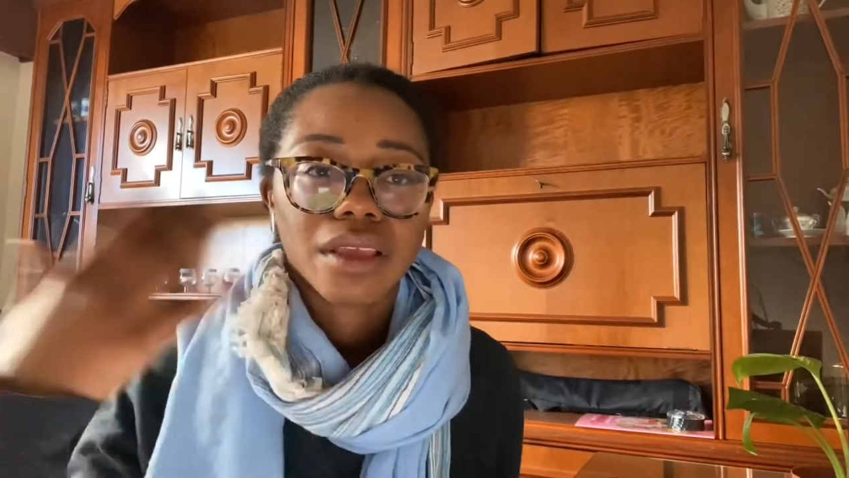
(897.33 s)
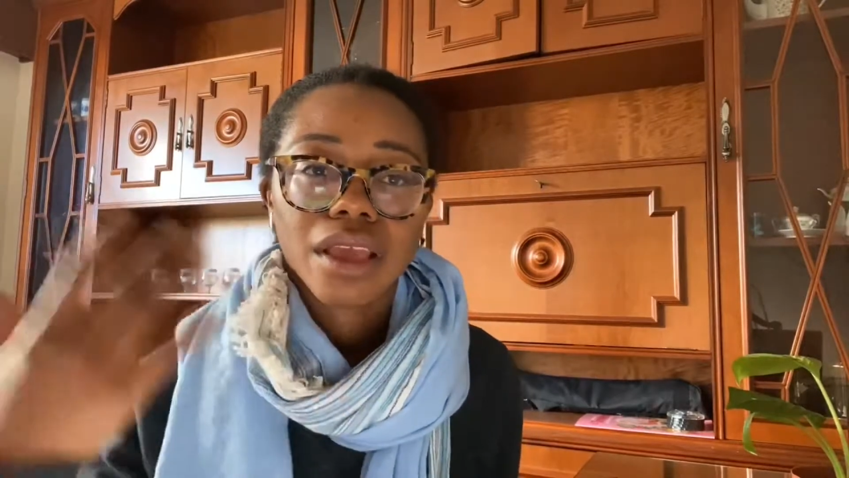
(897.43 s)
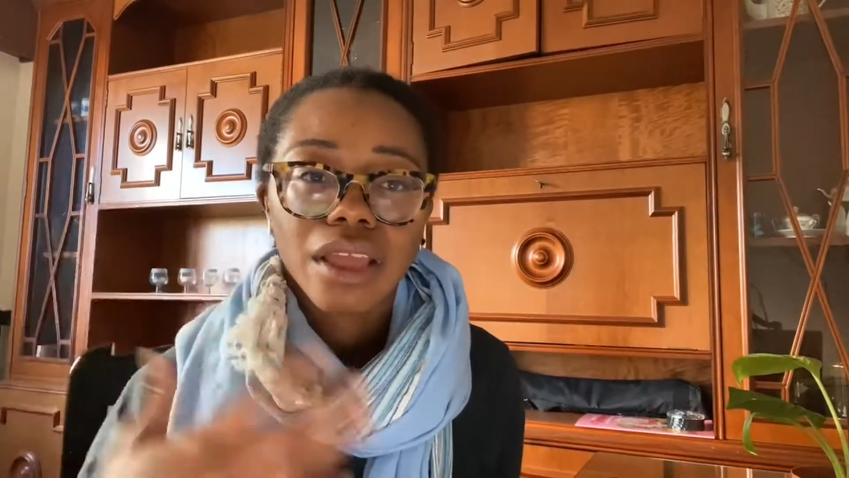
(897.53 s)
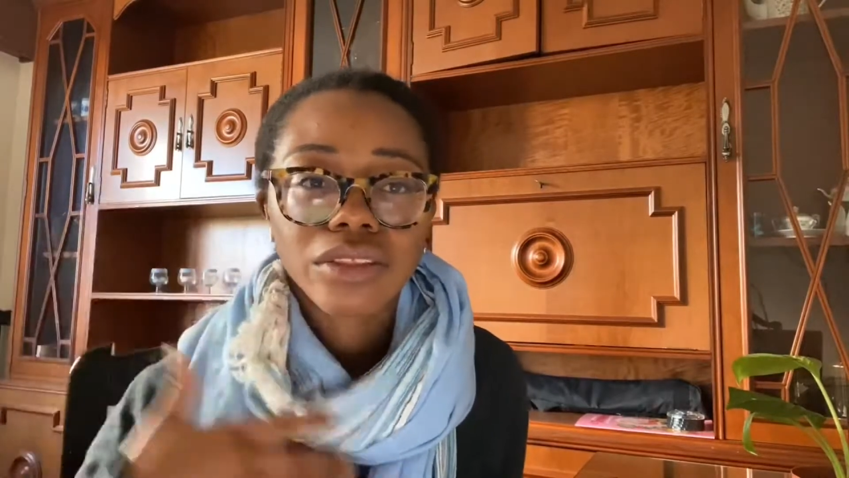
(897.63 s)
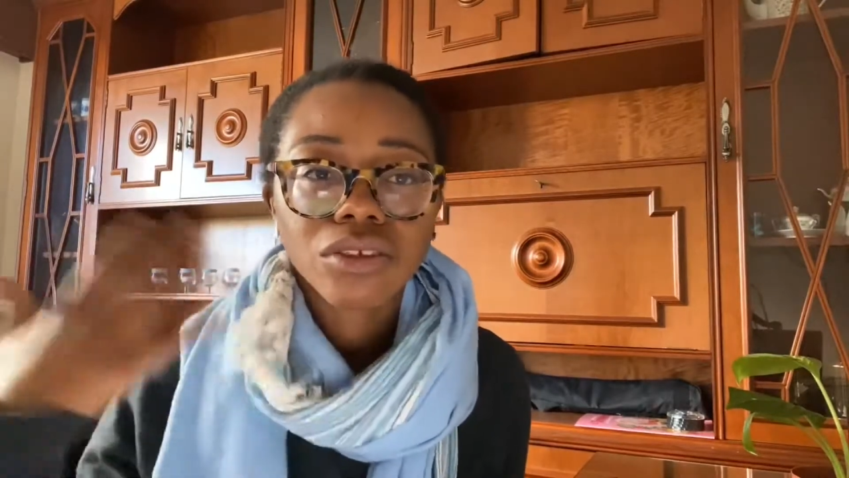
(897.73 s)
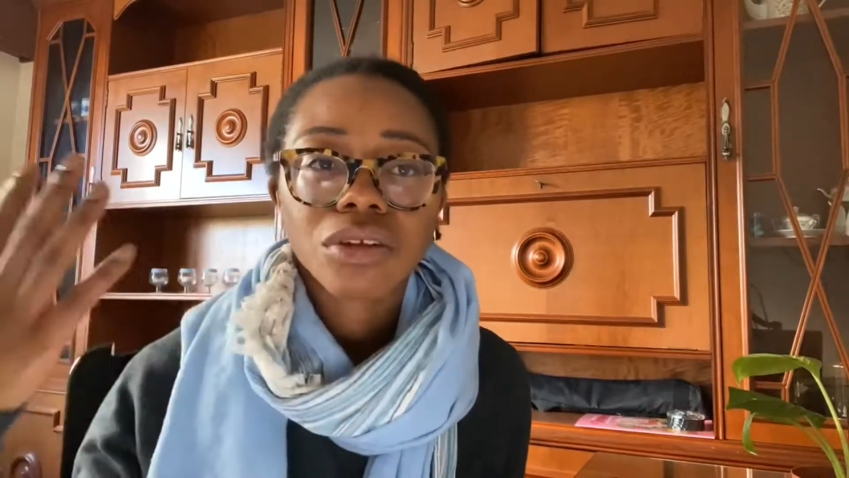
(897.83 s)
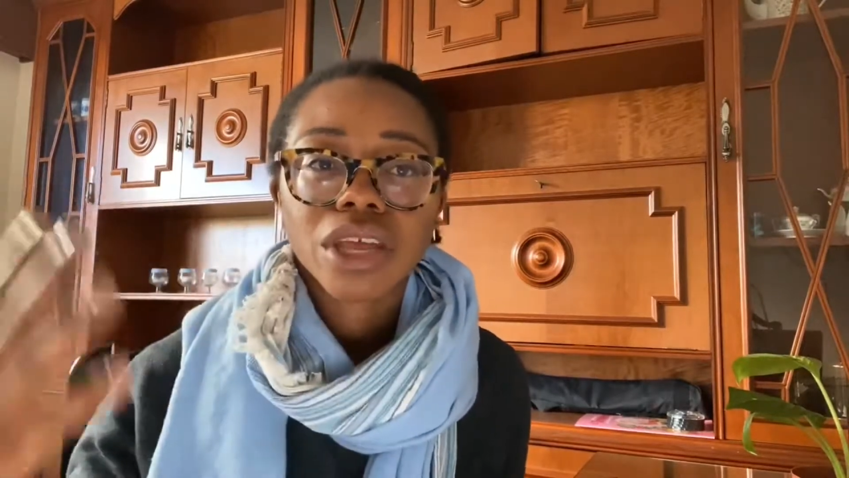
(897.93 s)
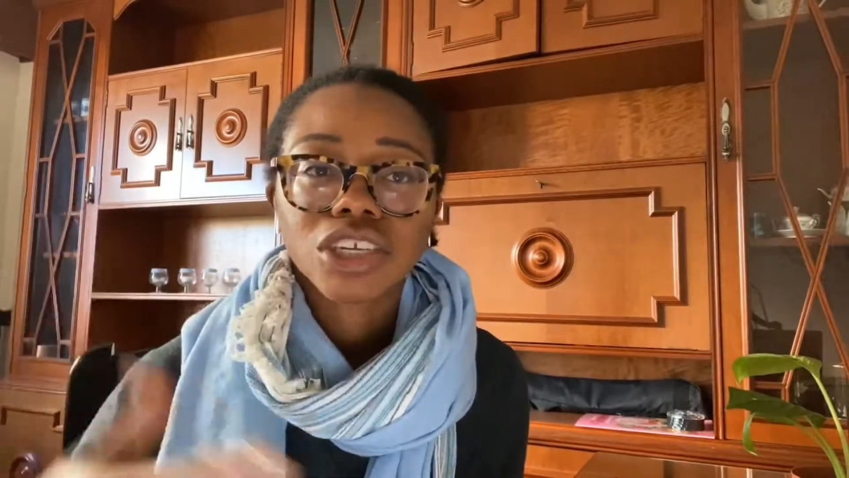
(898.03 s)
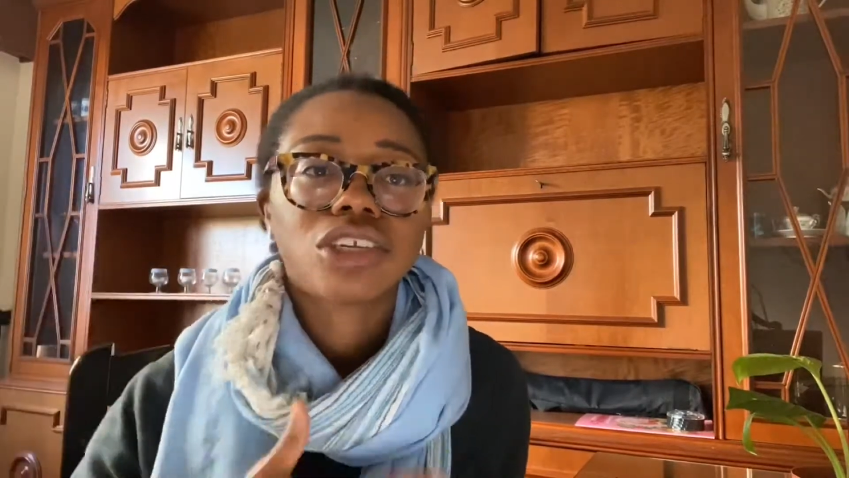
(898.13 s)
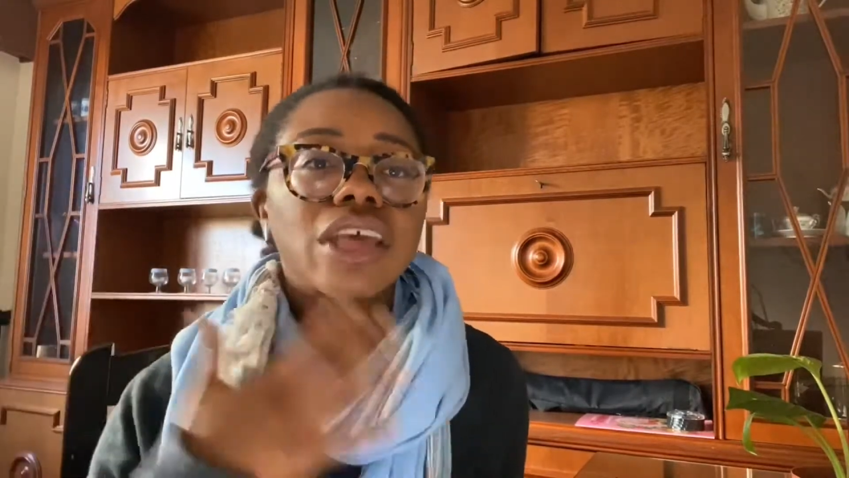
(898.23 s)
And so
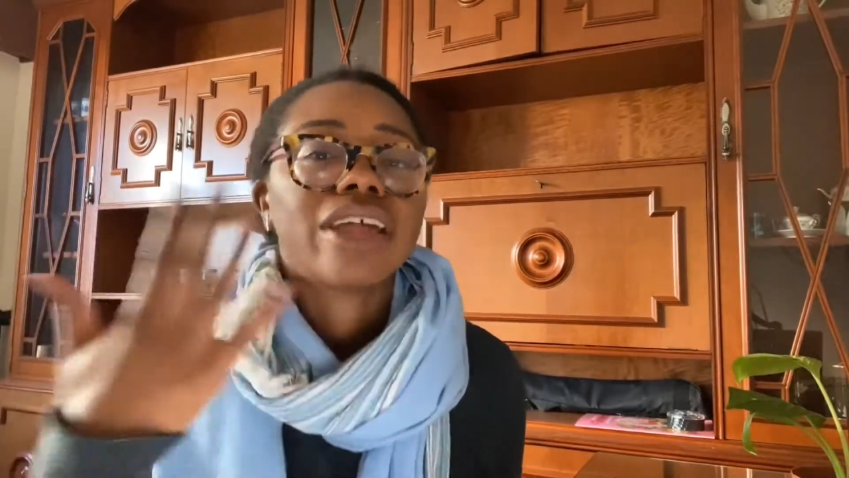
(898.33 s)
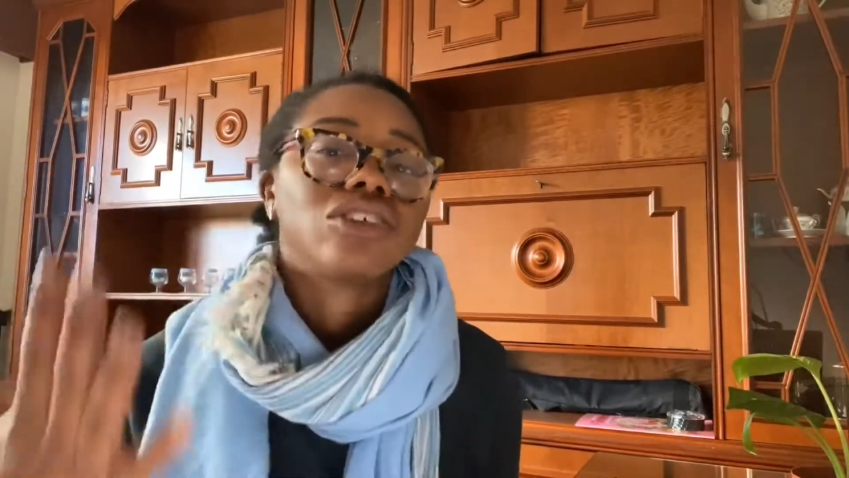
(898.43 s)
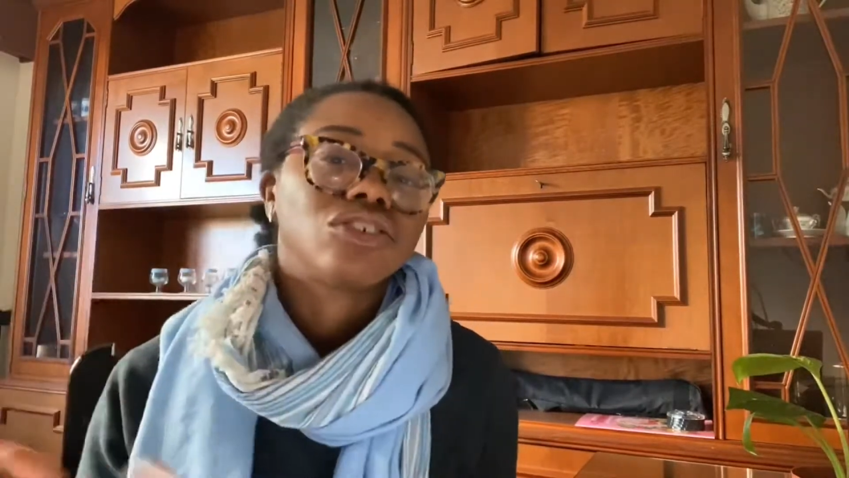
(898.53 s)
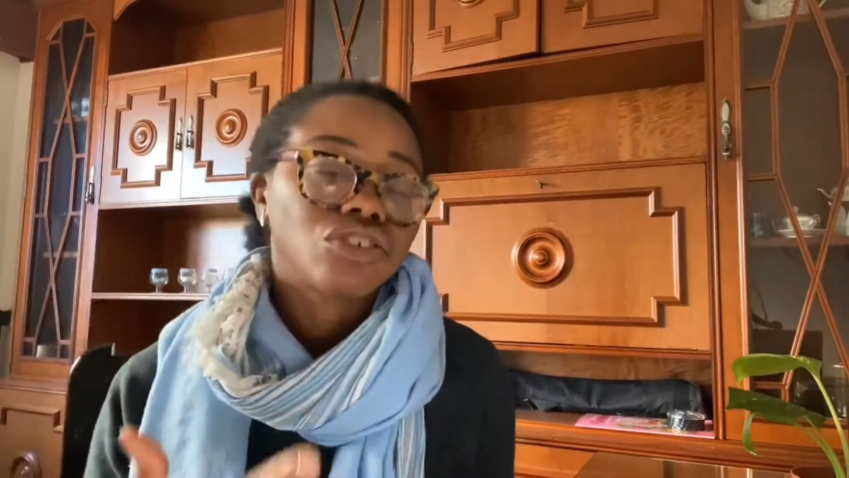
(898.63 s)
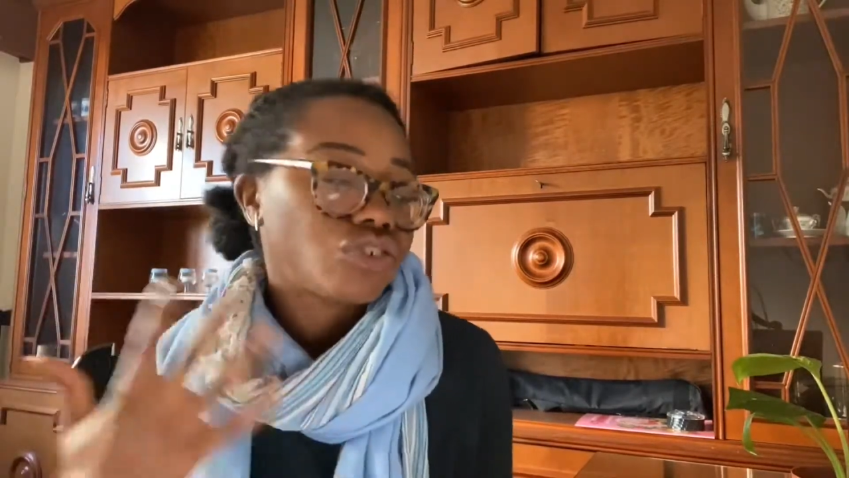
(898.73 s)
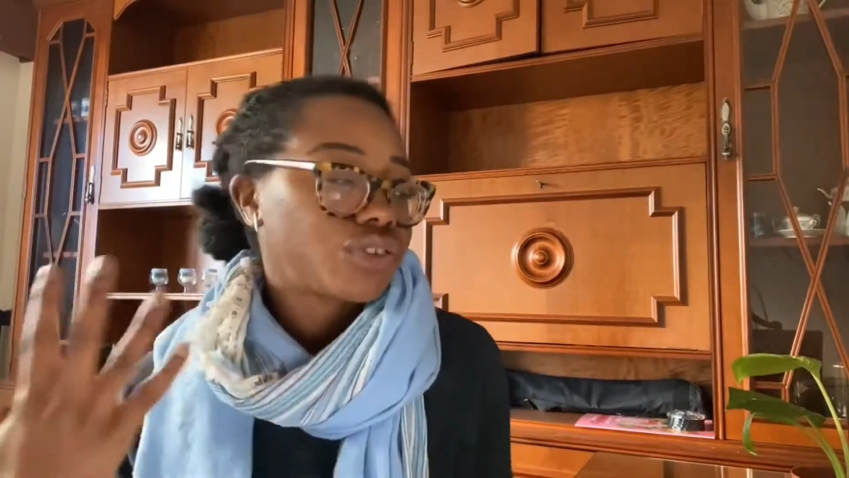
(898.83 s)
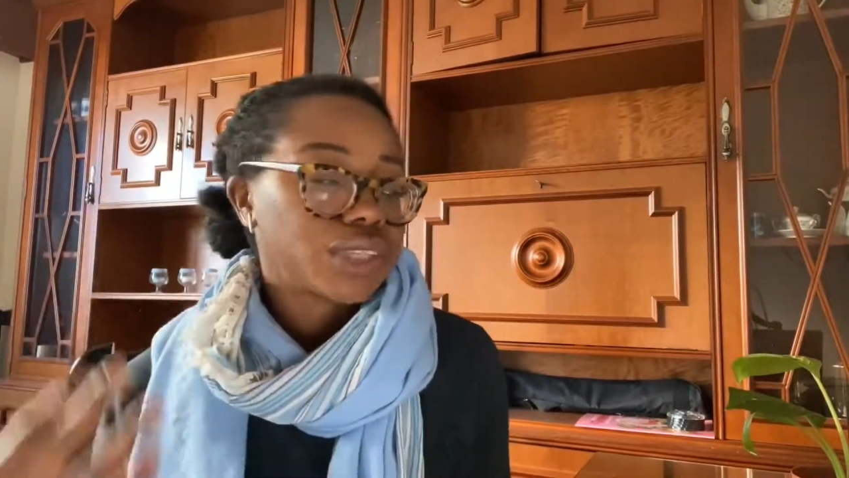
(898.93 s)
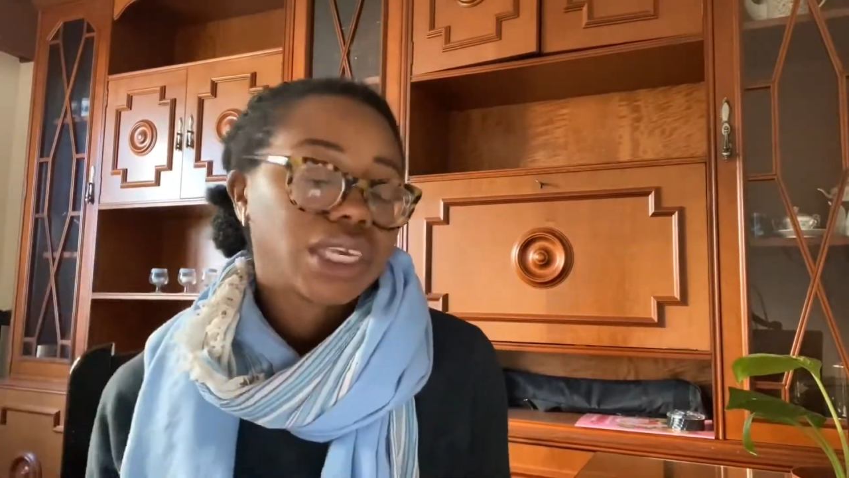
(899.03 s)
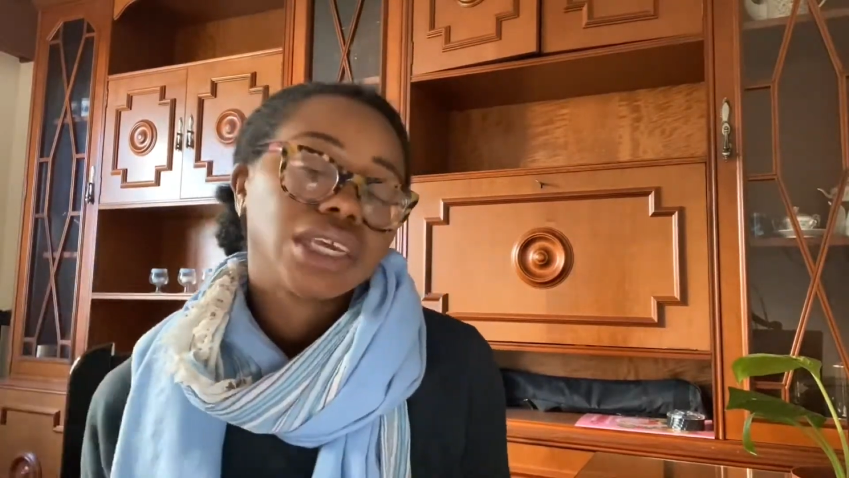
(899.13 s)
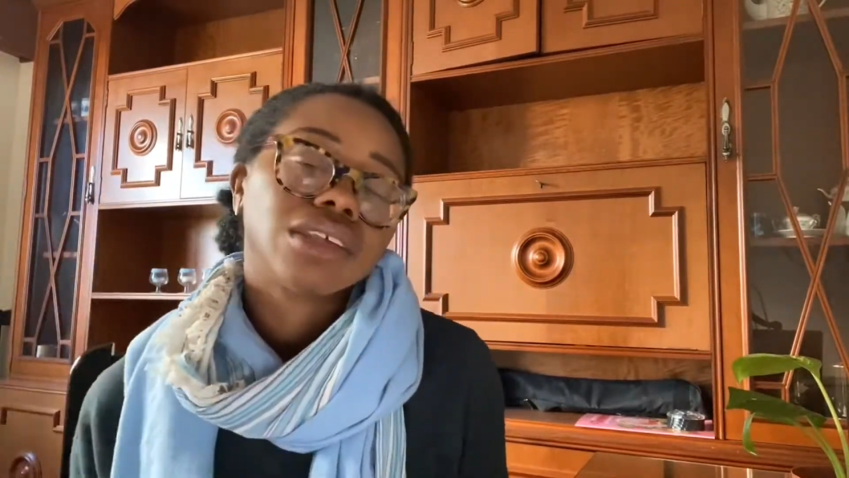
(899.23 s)
like she's had to search for
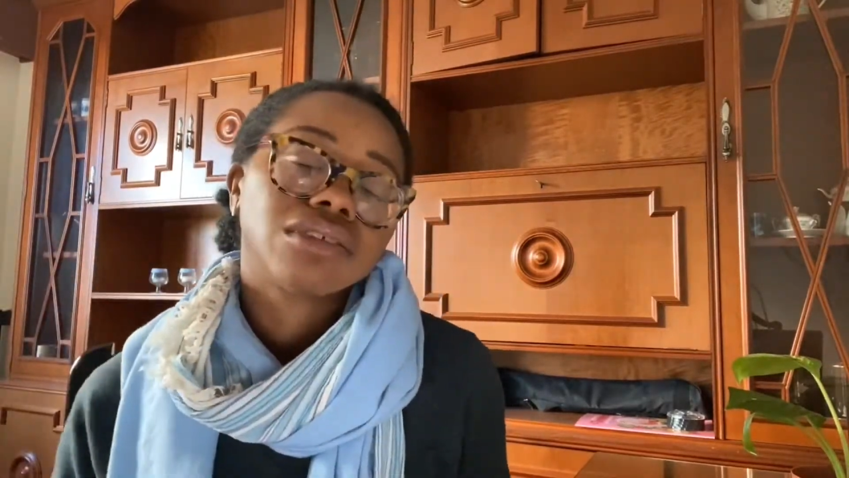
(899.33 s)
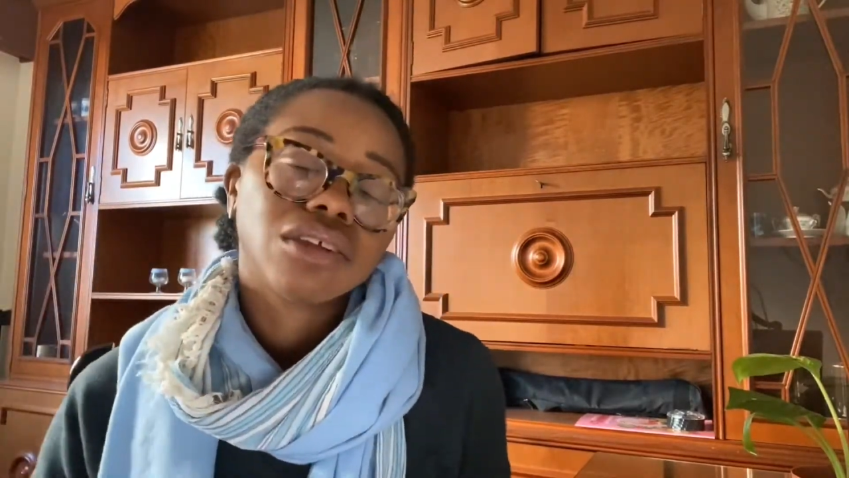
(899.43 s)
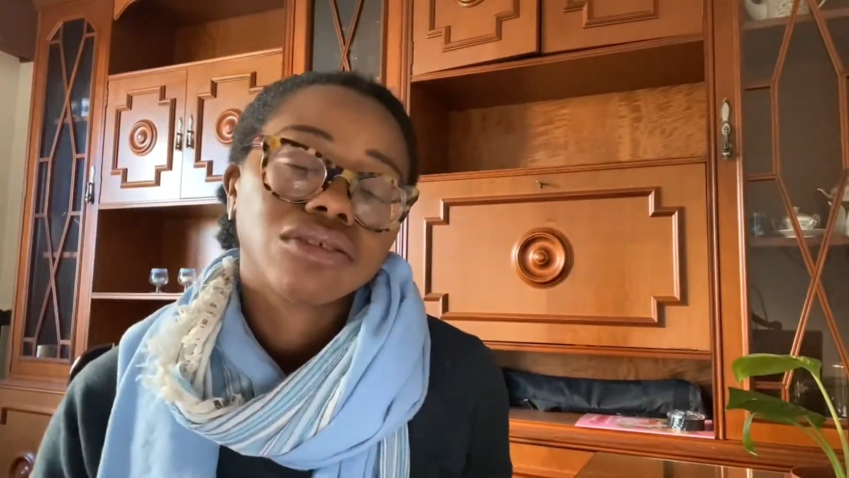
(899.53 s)
things.